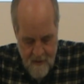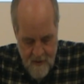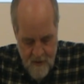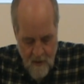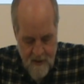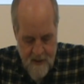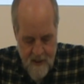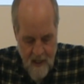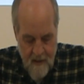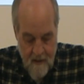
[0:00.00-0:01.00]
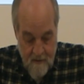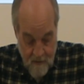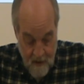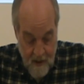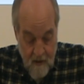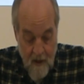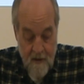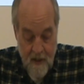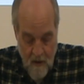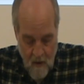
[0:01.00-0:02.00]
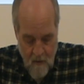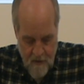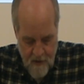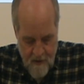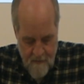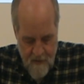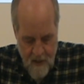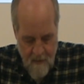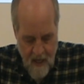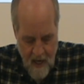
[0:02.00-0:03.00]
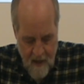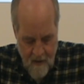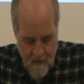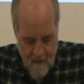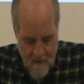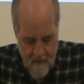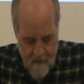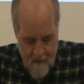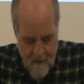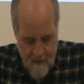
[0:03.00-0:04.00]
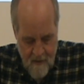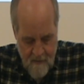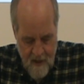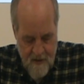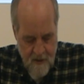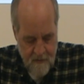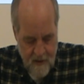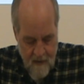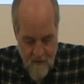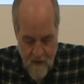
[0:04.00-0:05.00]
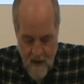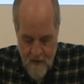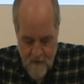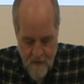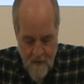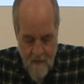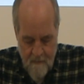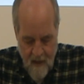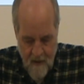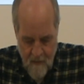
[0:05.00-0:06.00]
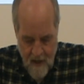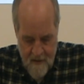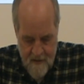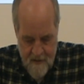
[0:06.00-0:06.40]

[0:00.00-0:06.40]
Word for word: So I, decided, so I declared an oath in my anger They shall never enter my rest.